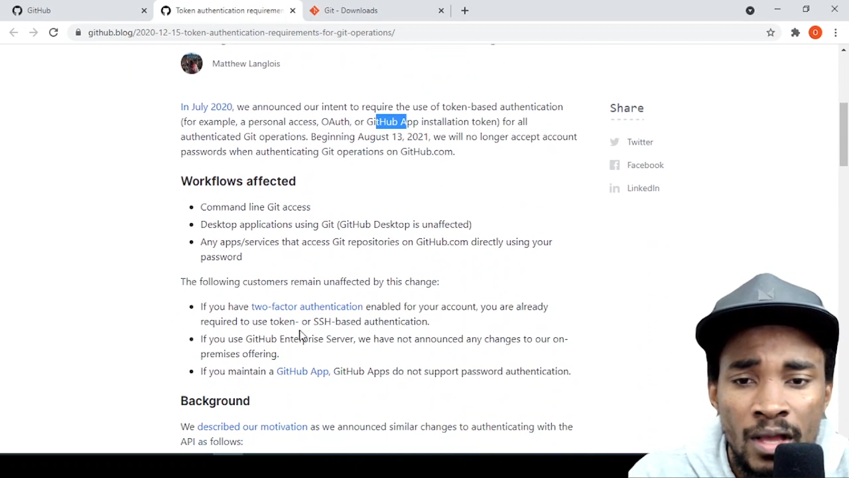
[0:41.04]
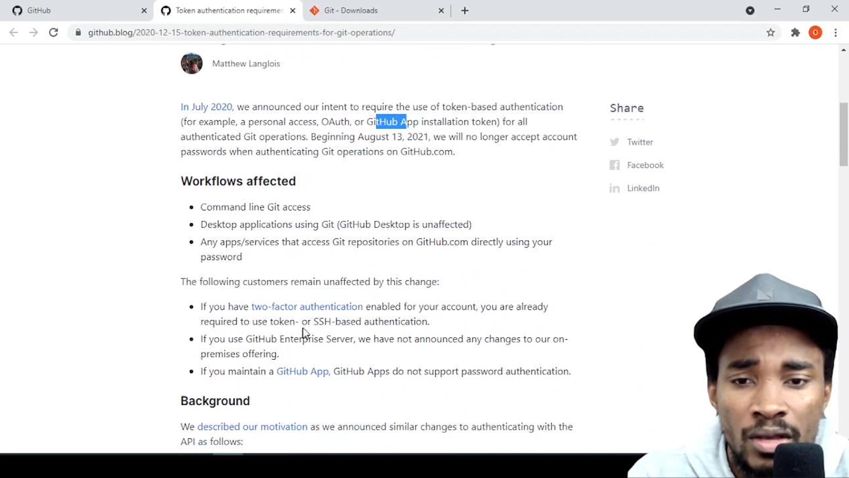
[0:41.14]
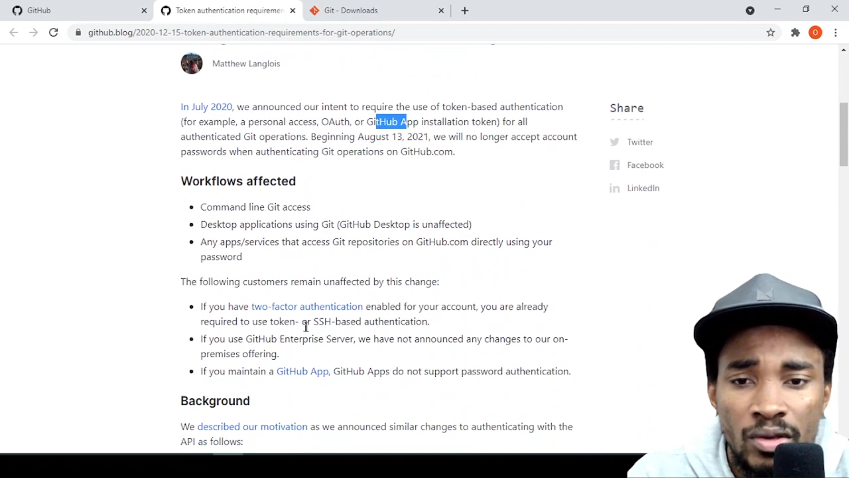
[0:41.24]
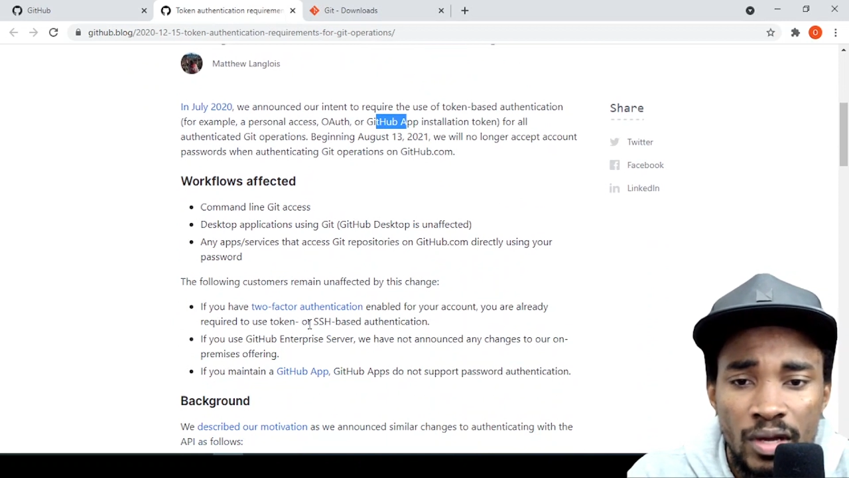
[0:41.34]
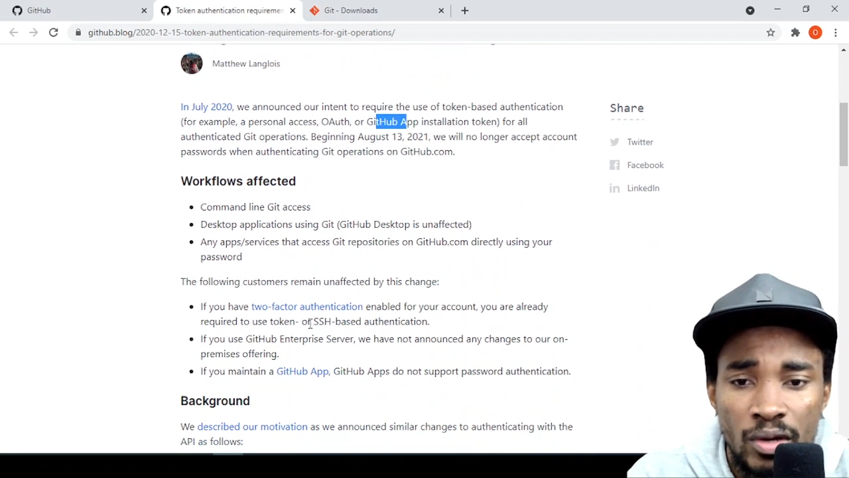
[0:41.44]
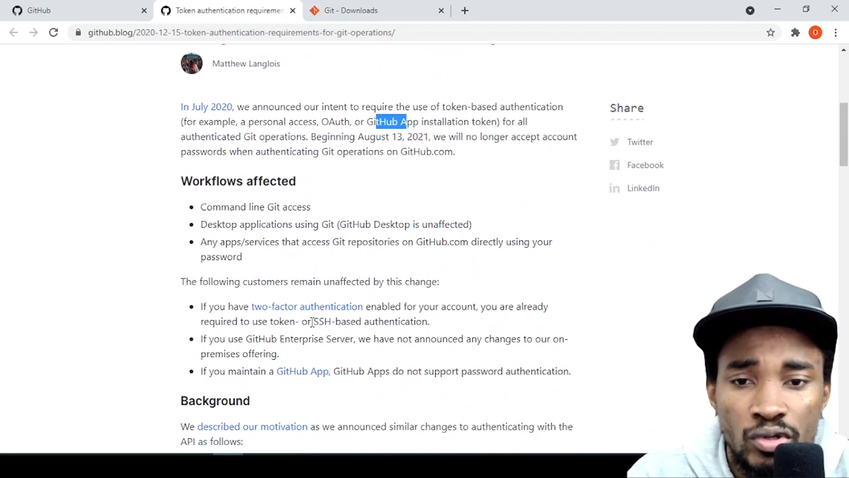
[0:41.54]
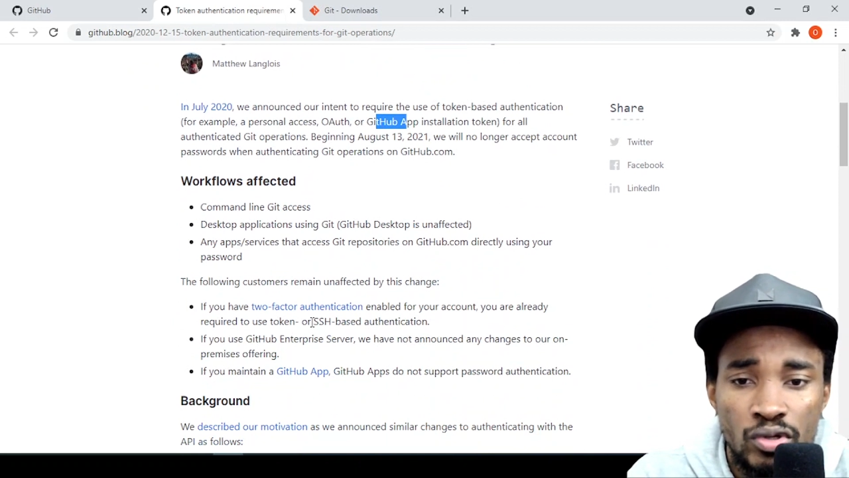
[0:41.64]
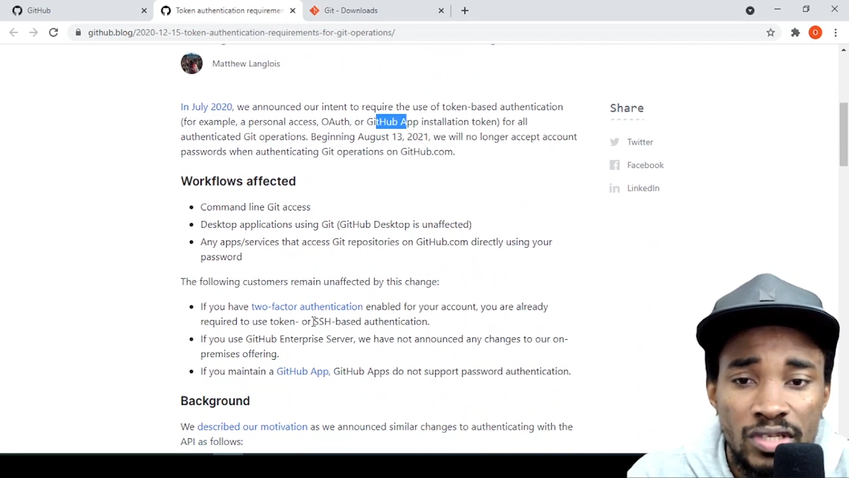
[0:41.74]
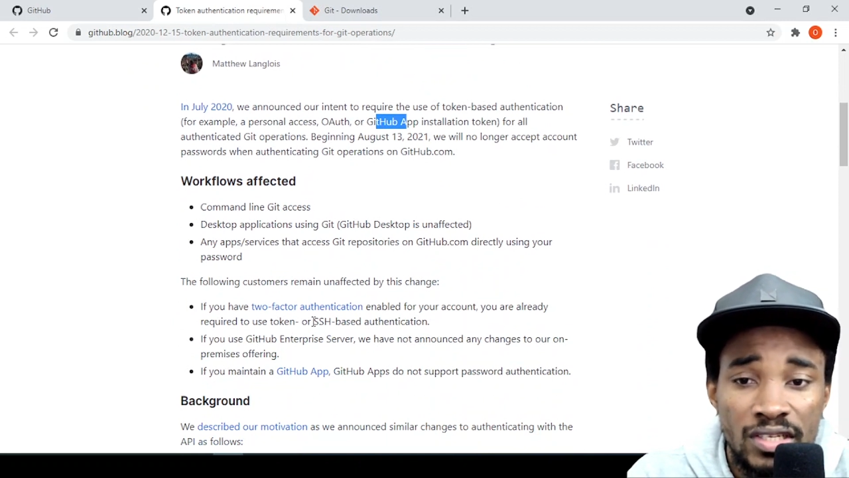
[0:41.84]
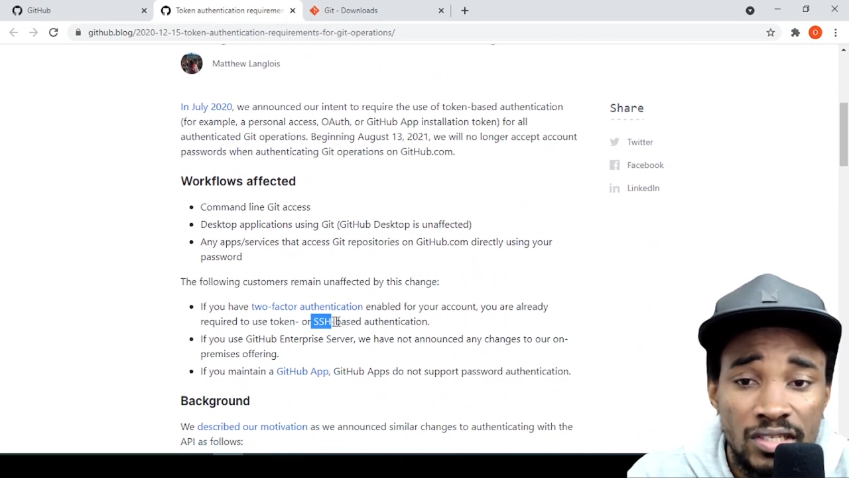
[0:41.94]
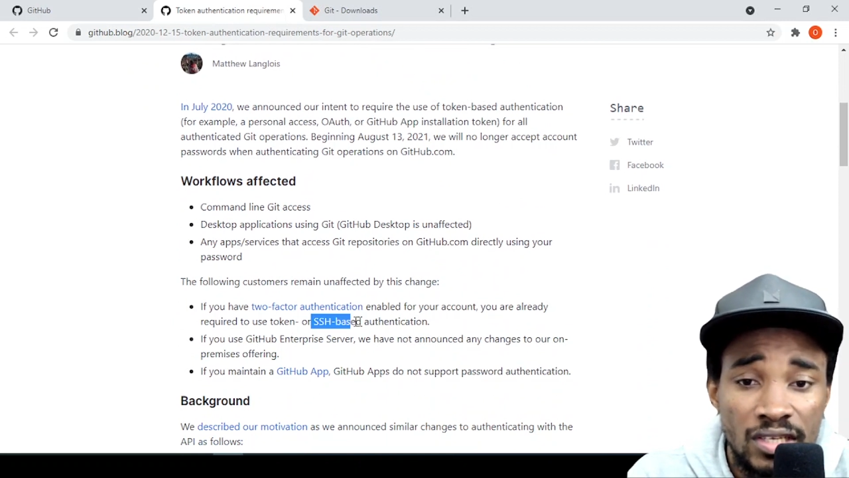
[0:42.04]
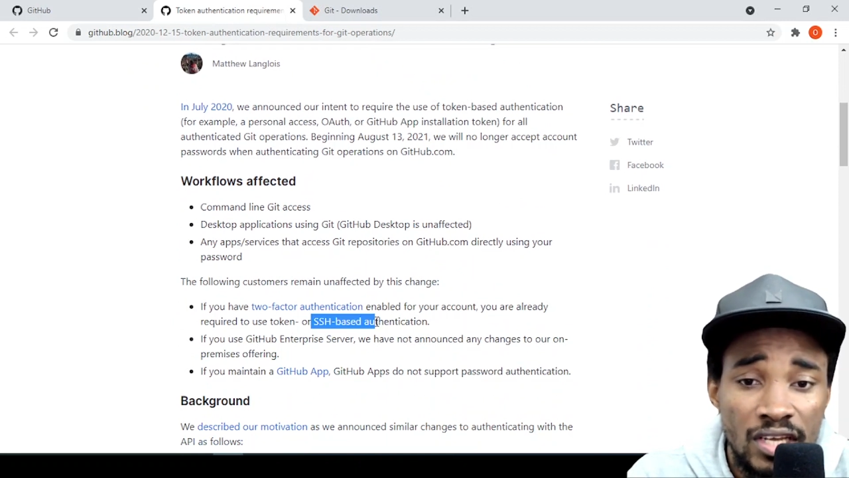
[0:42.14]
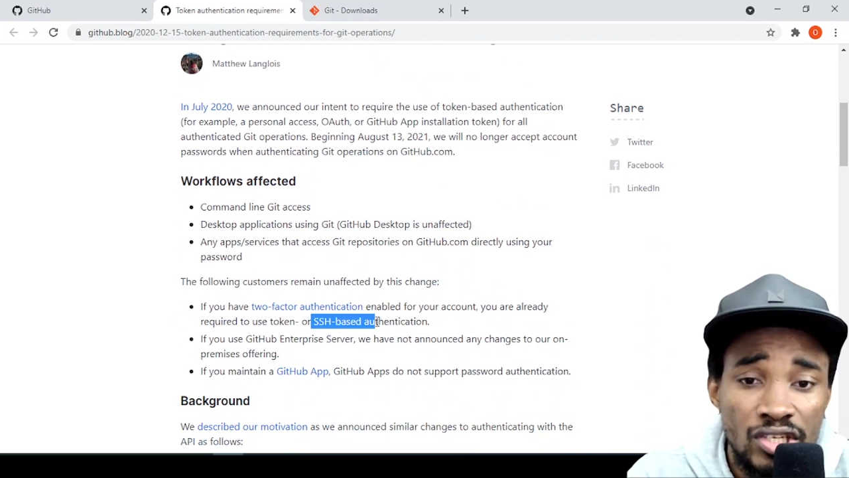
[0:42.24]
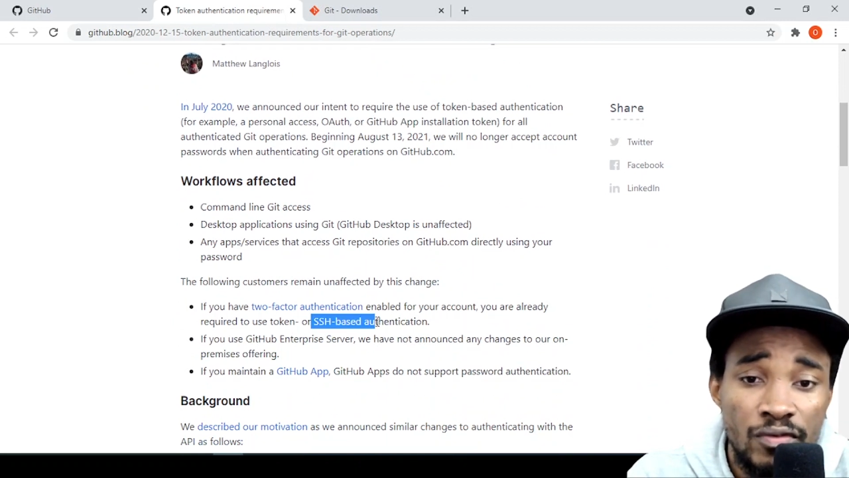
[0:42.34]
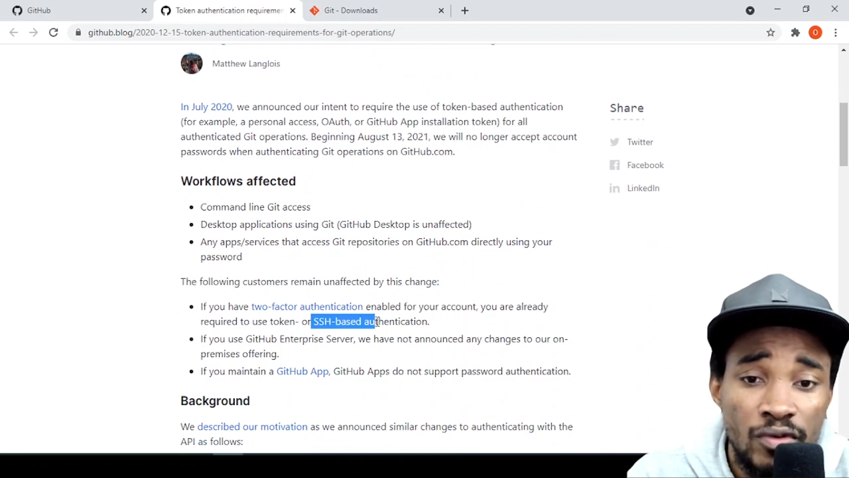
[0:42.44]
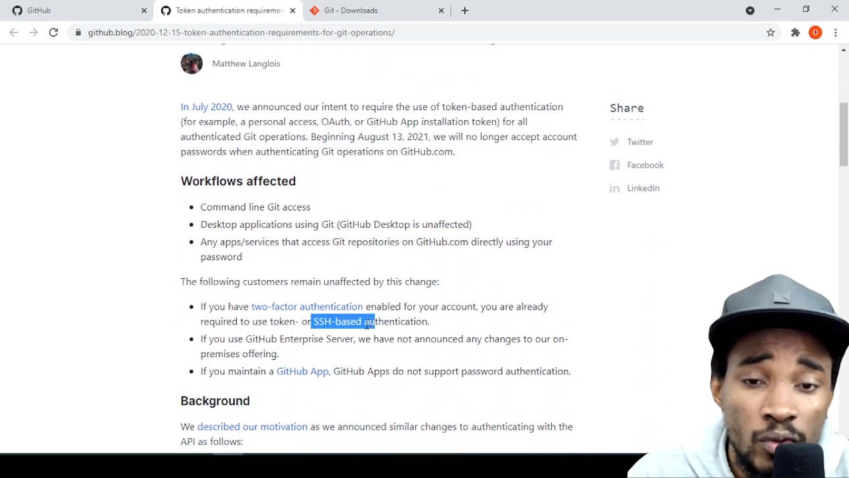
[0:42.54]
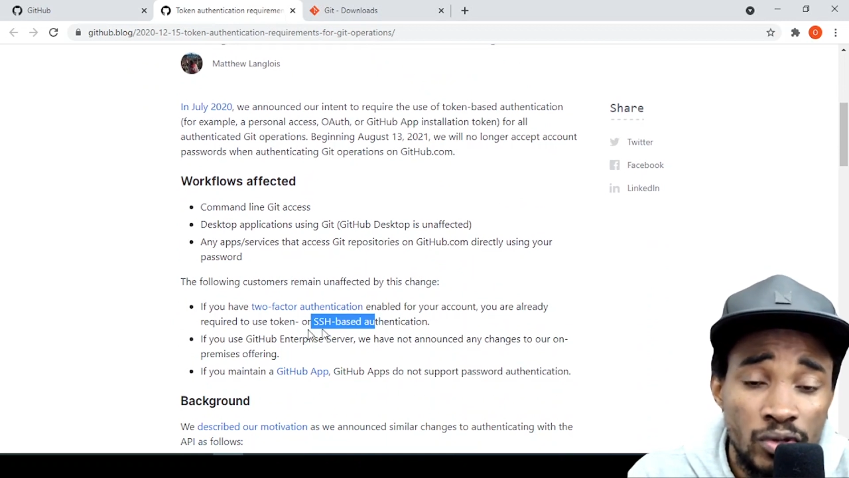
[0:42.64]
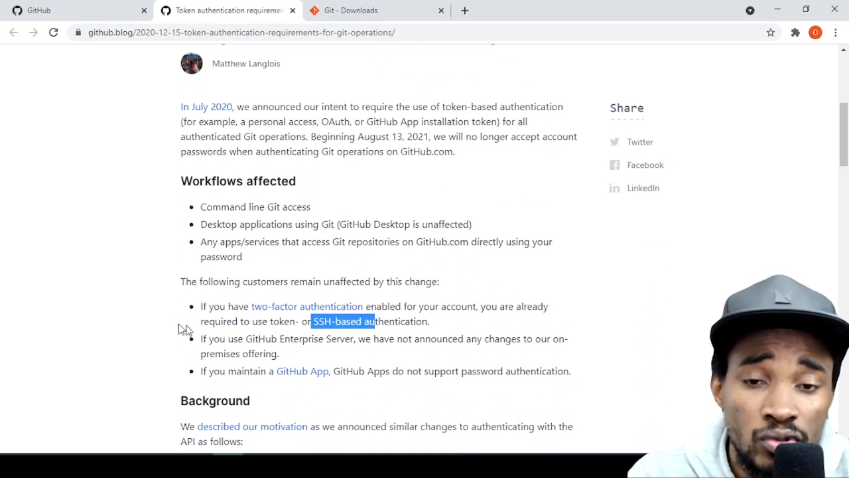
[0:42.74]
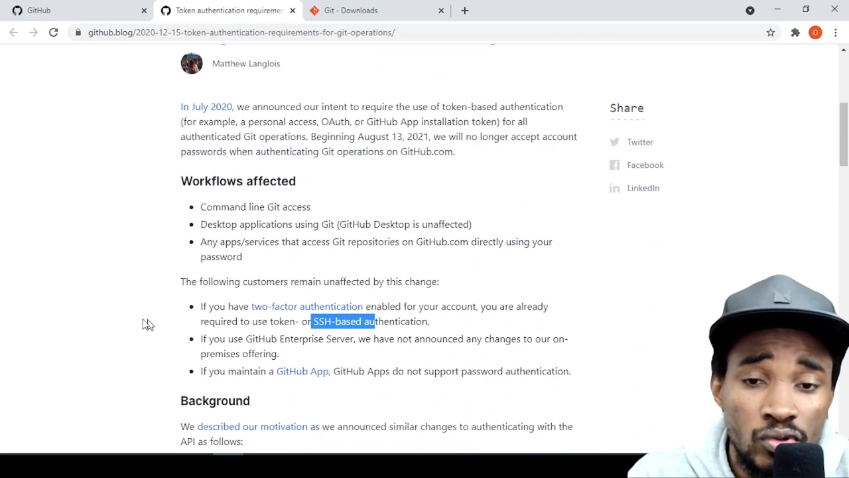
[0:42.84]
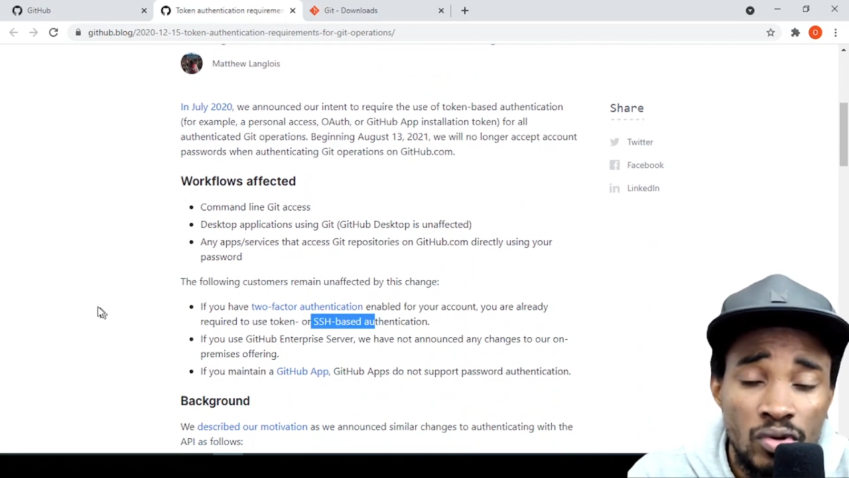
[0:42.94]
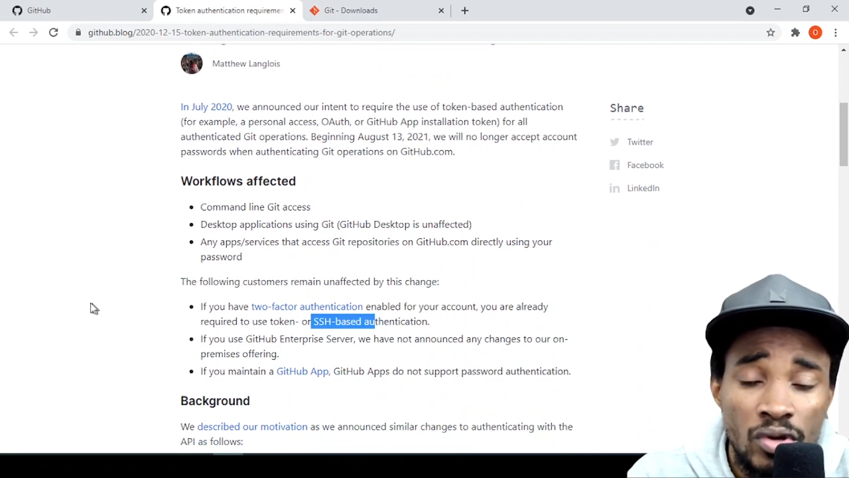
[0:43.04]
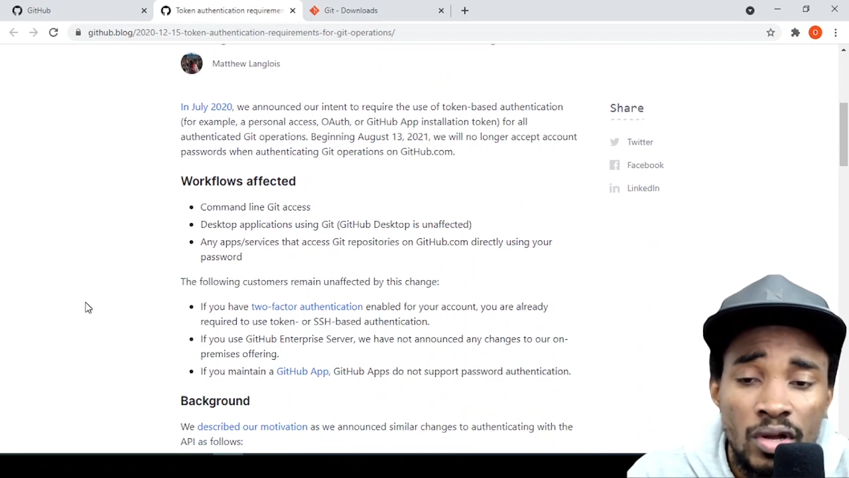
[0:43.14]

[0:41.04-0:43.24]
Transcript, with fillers: You can also use S S H if you want to.